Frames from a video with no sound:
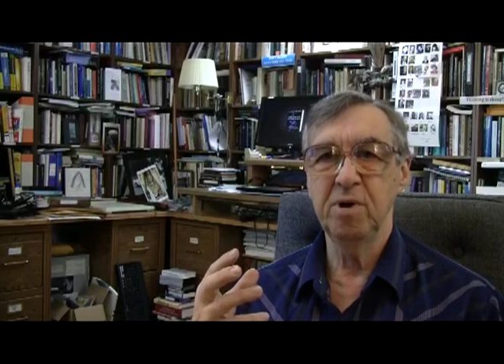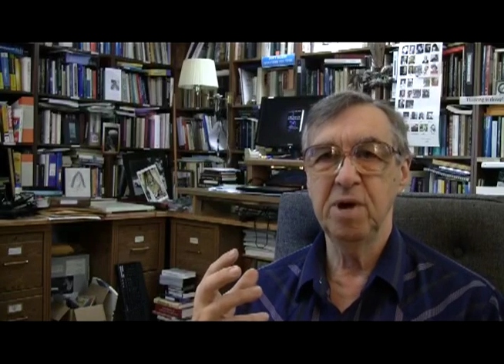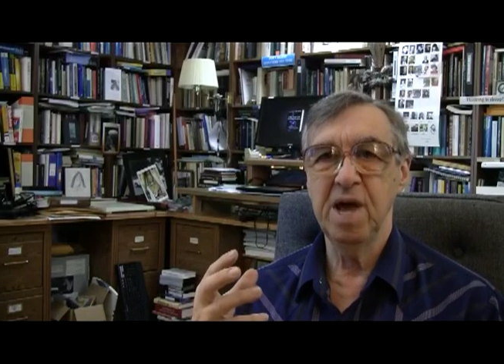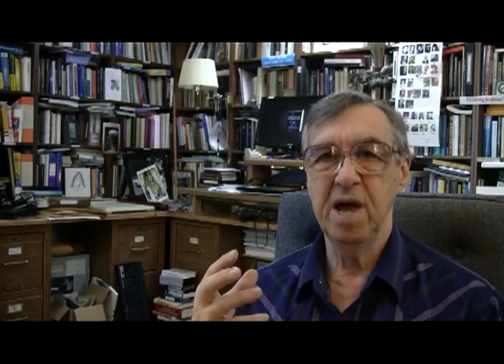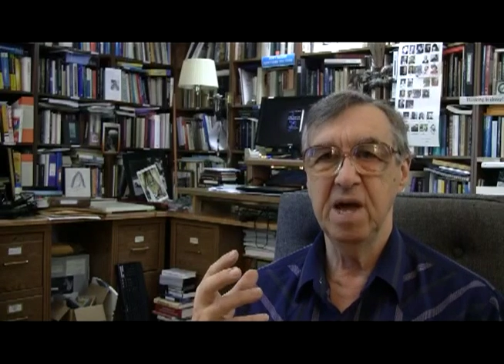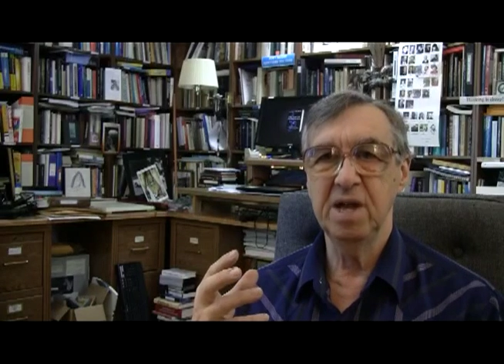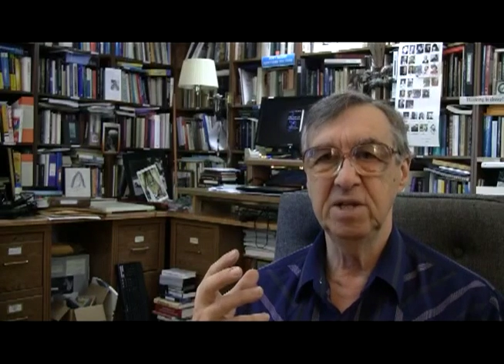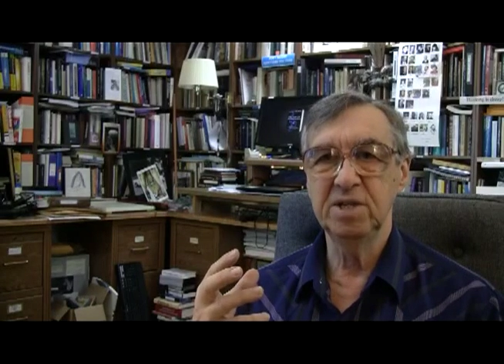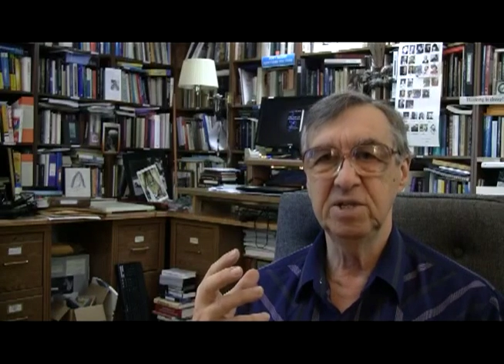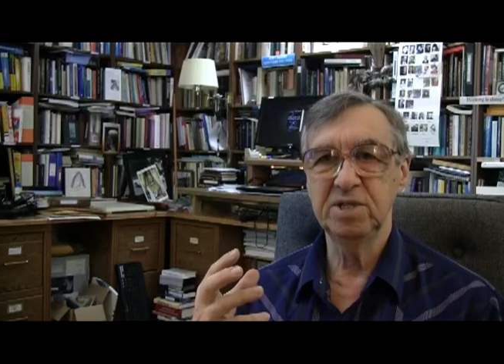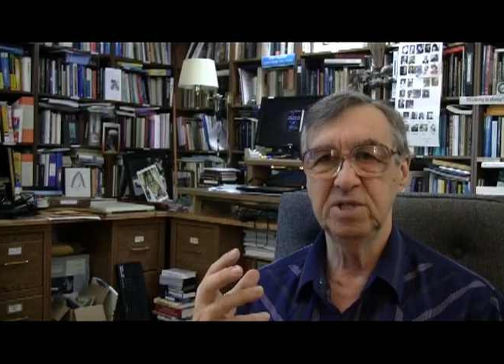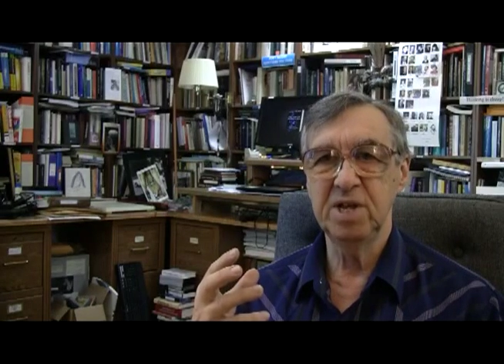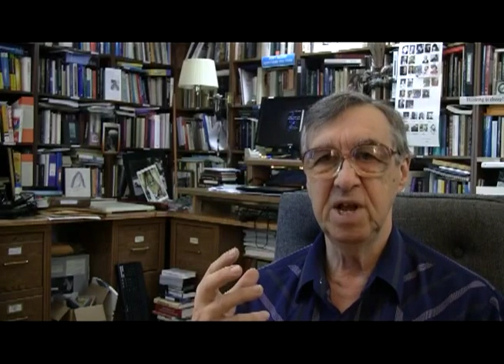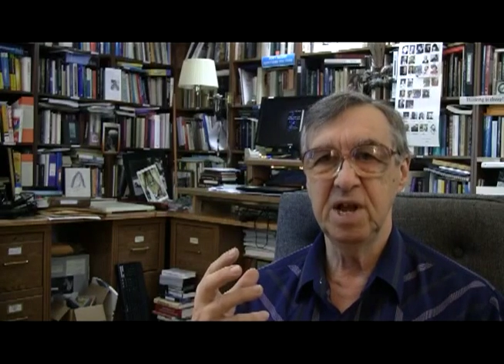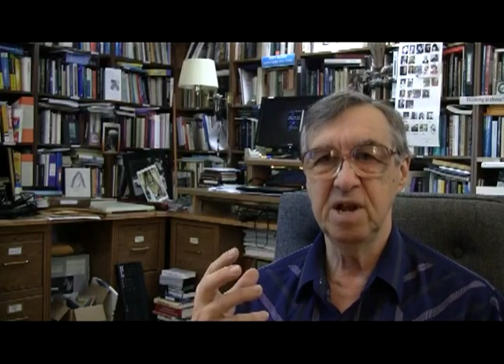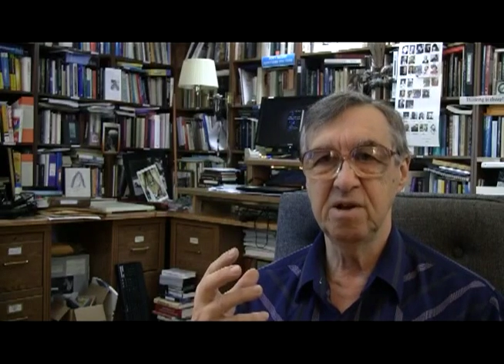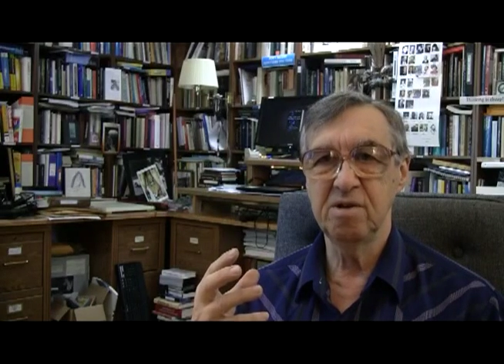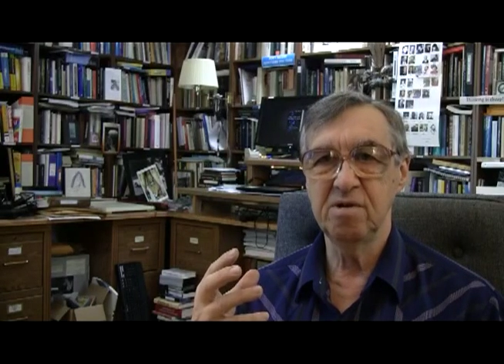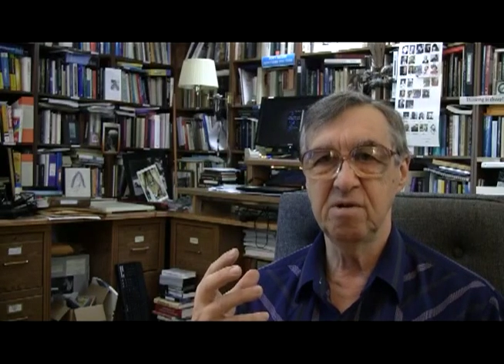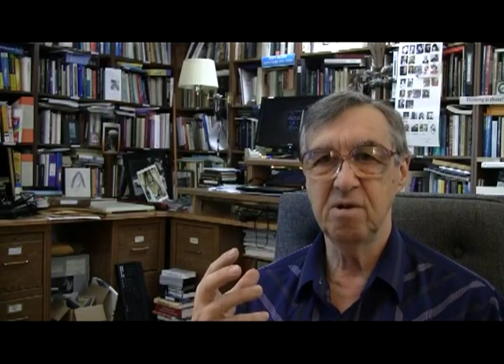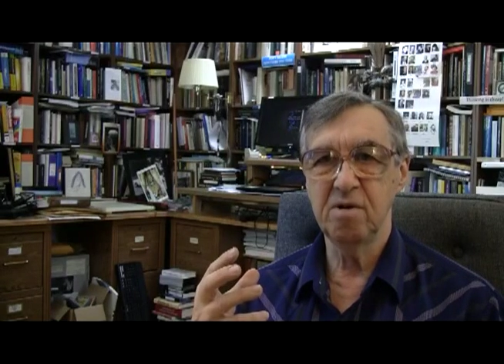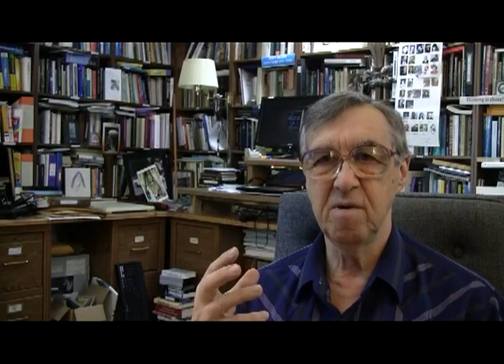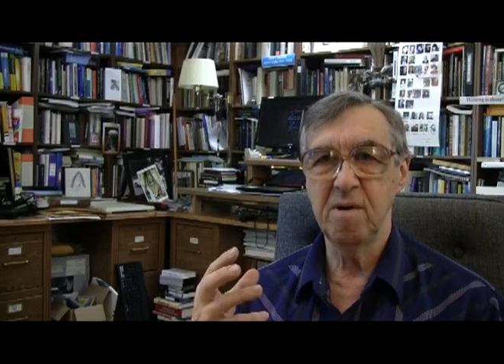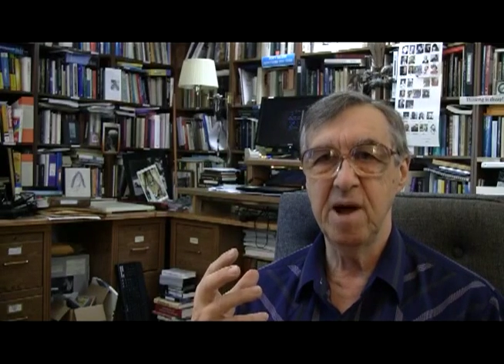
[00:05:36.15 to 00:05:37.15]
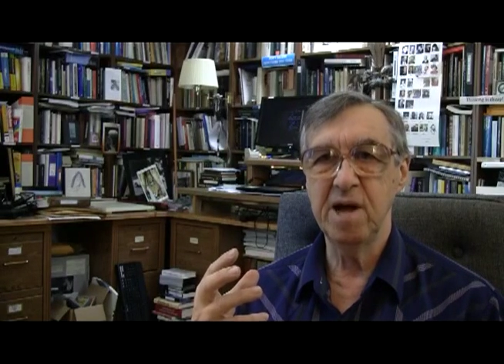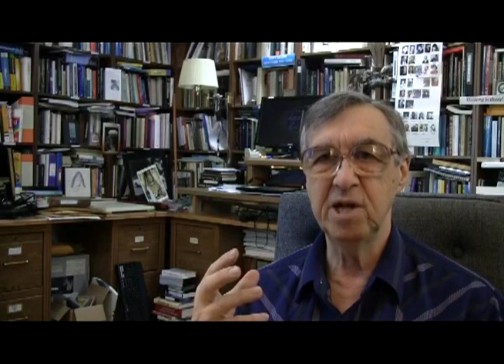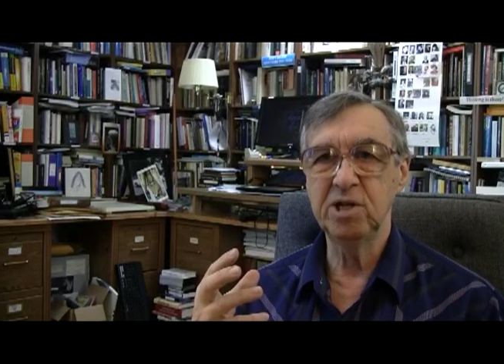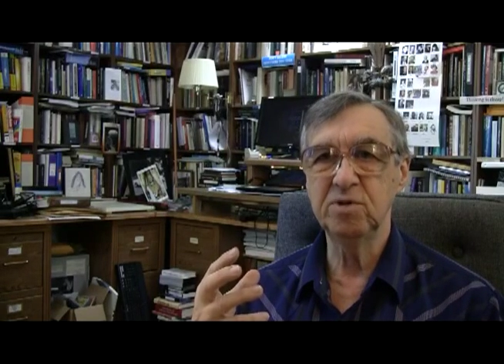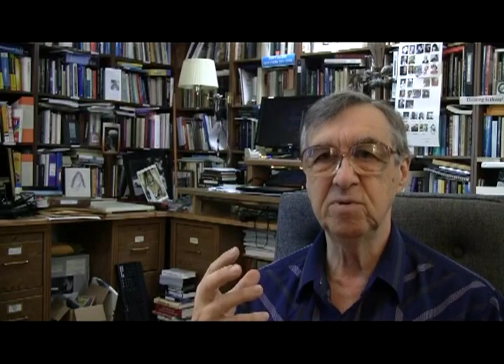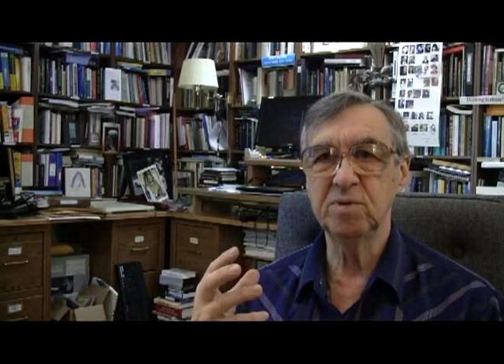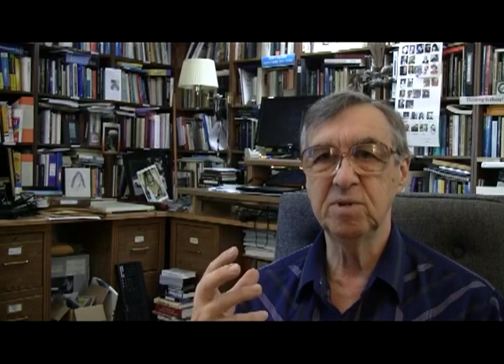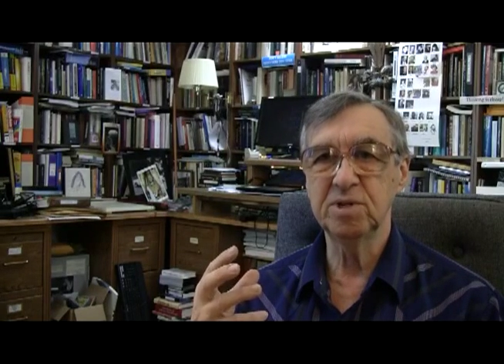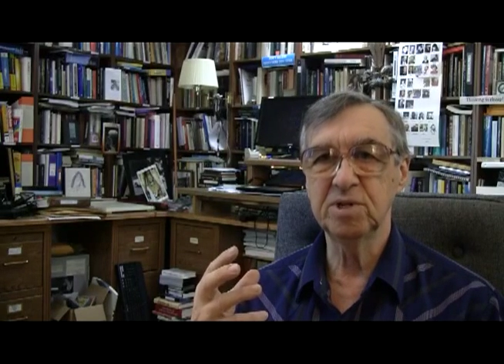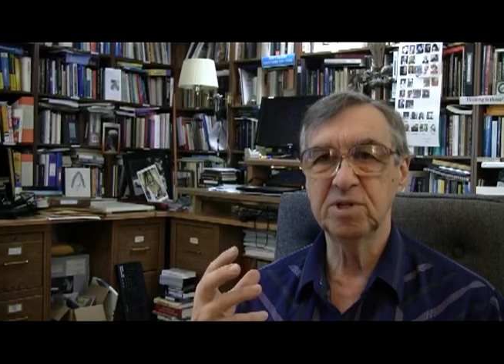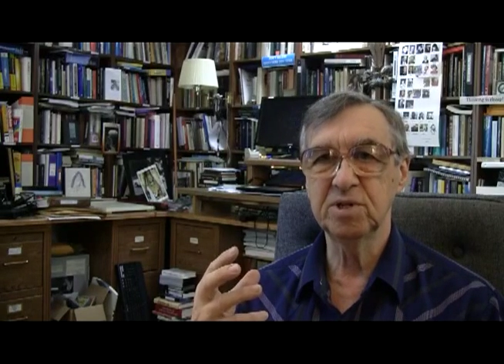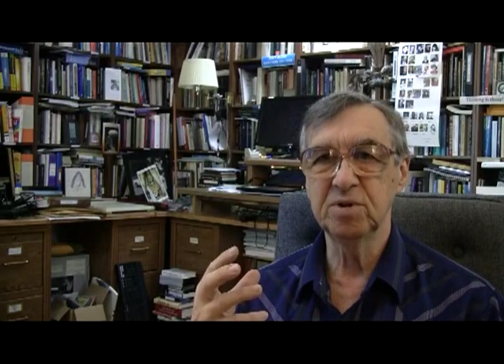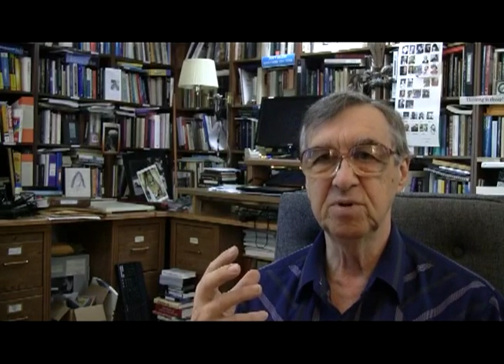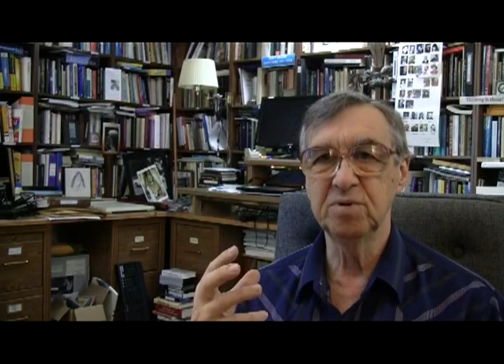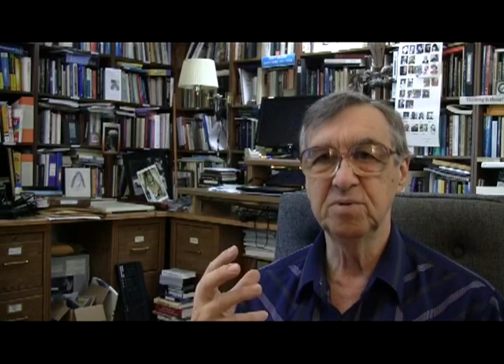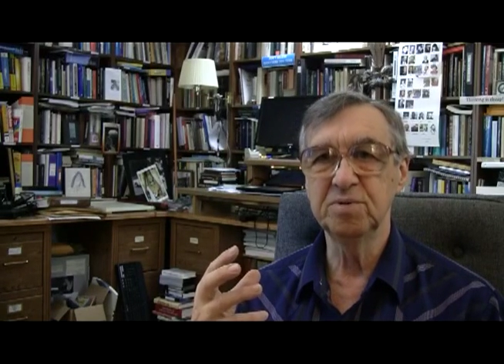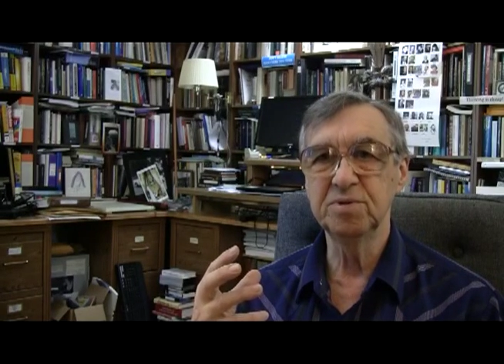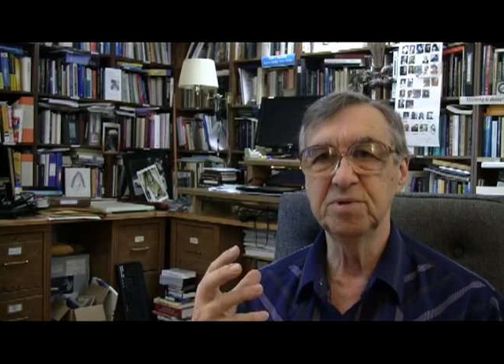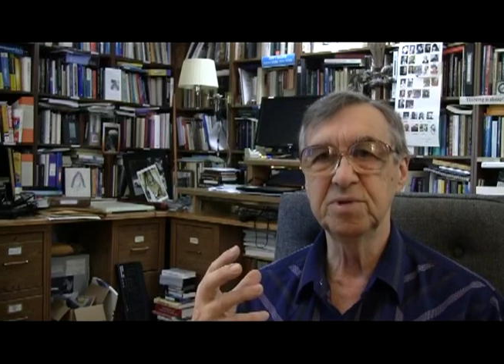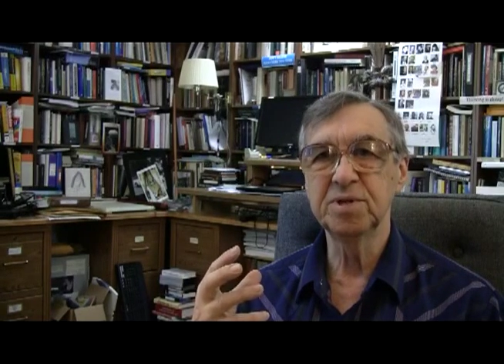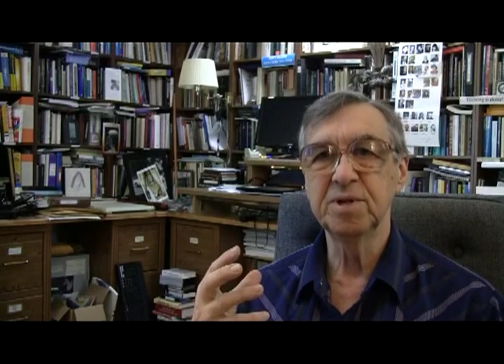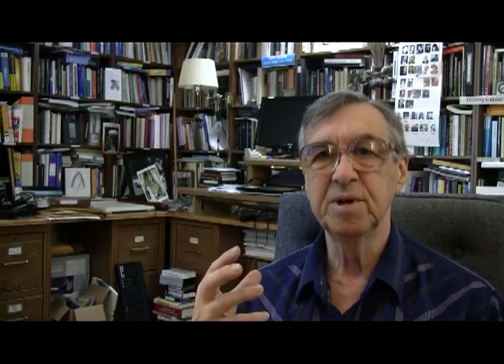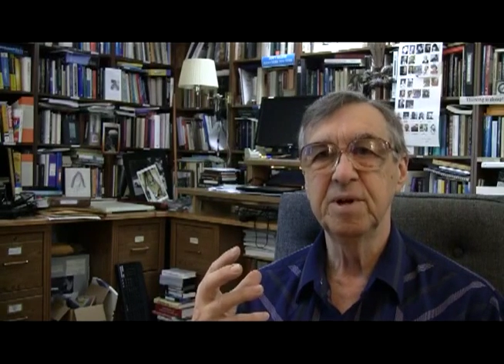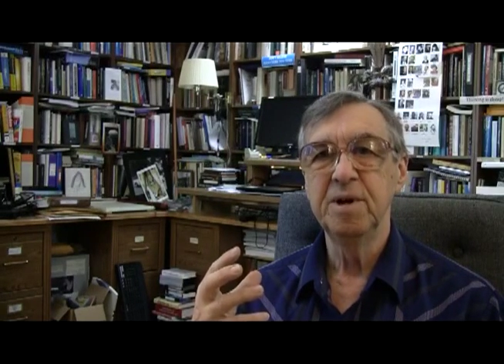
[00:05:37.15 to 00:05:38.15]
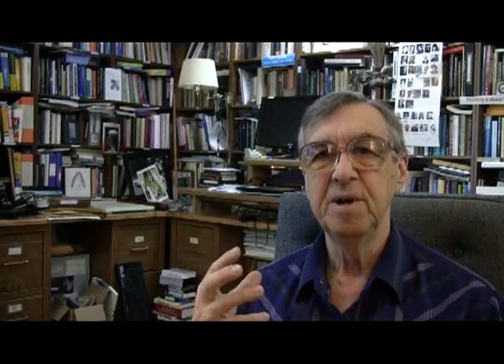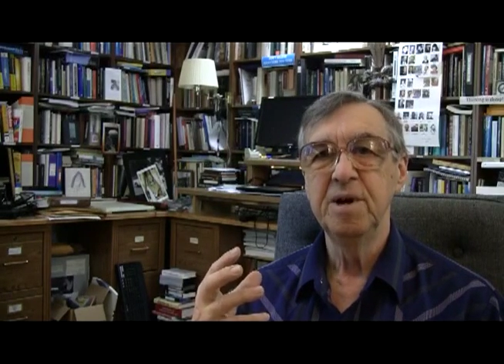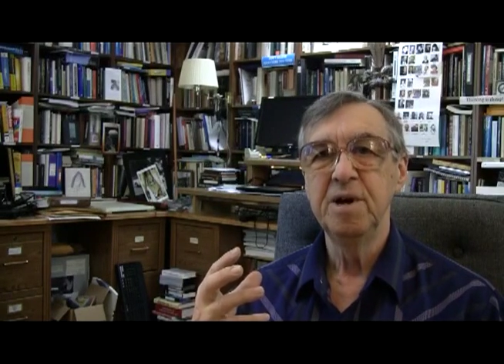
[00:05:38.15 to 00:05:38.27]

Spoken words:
get in standard graduate schools.